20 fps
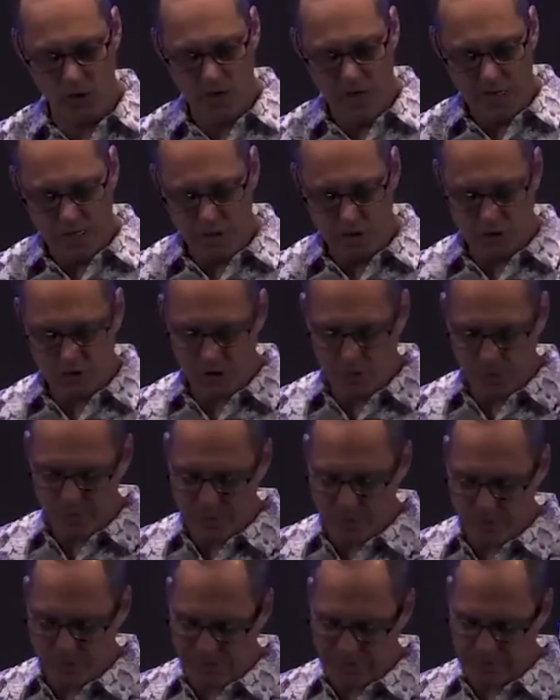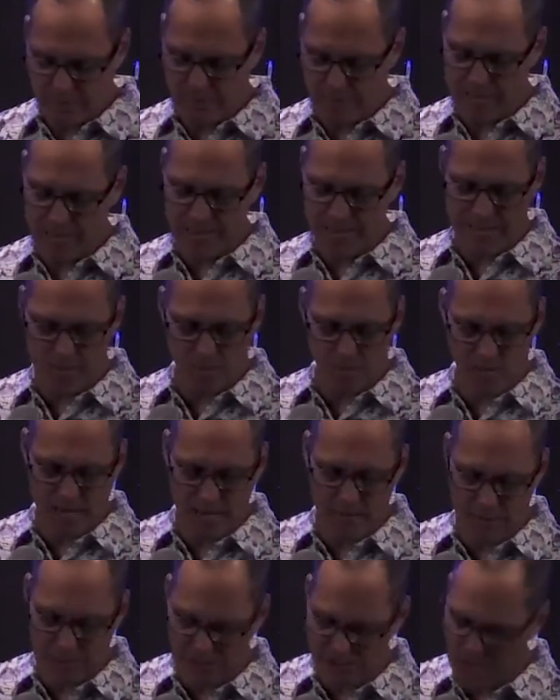You know, some people said, man, I don't like
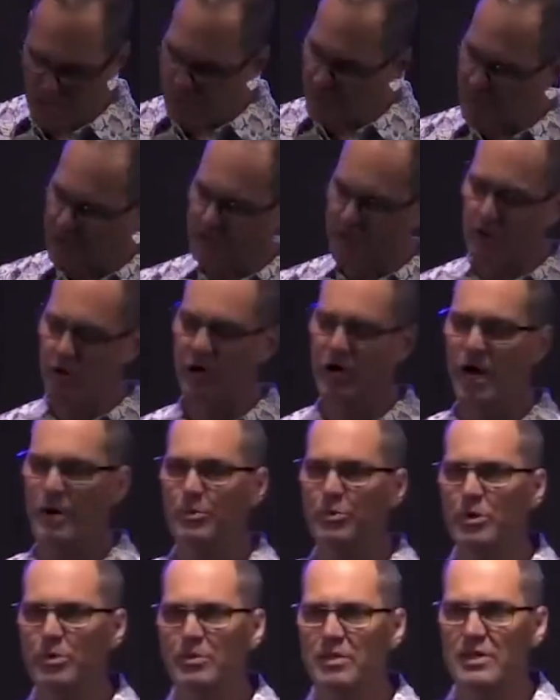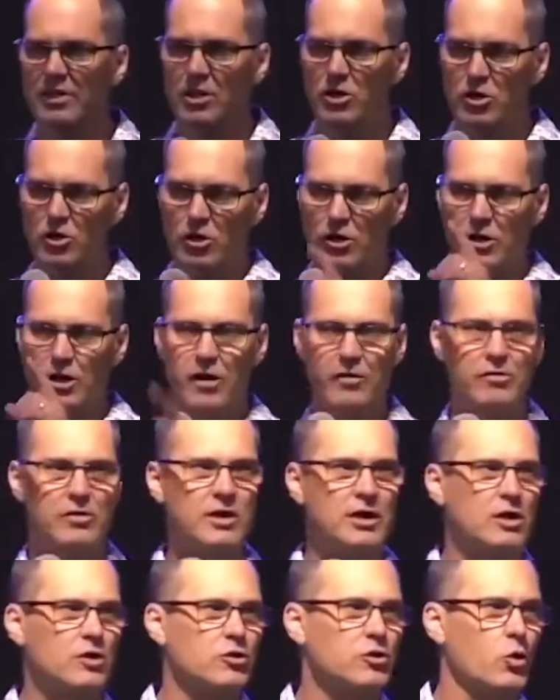my job, but I know God put me there. You're a
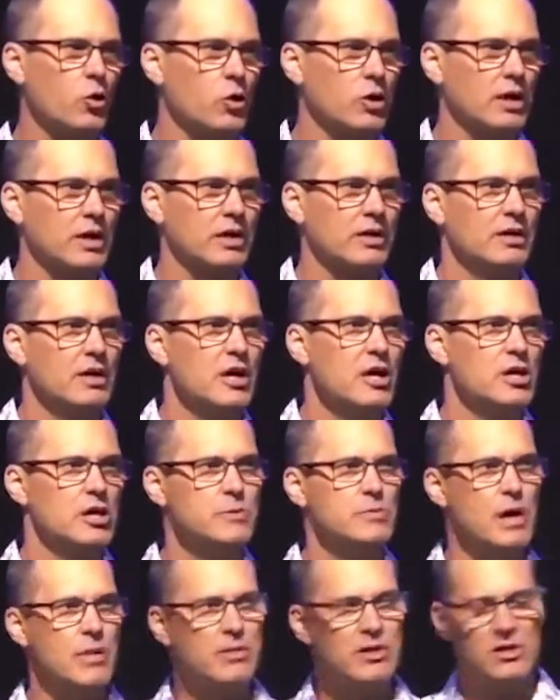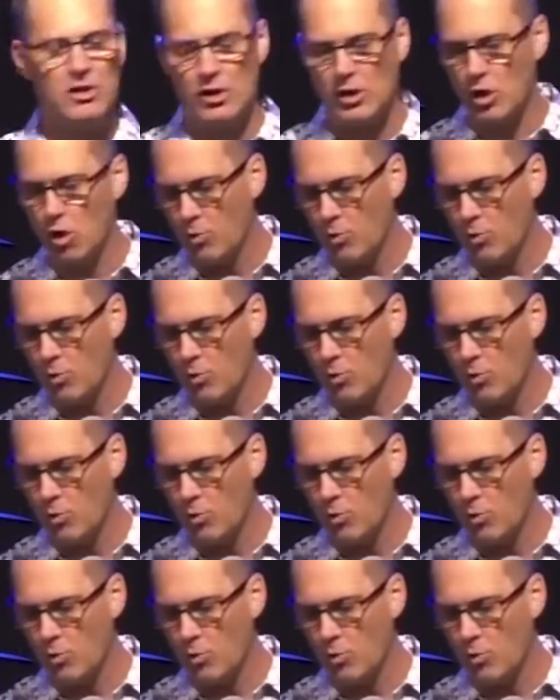governing authority. You may be the low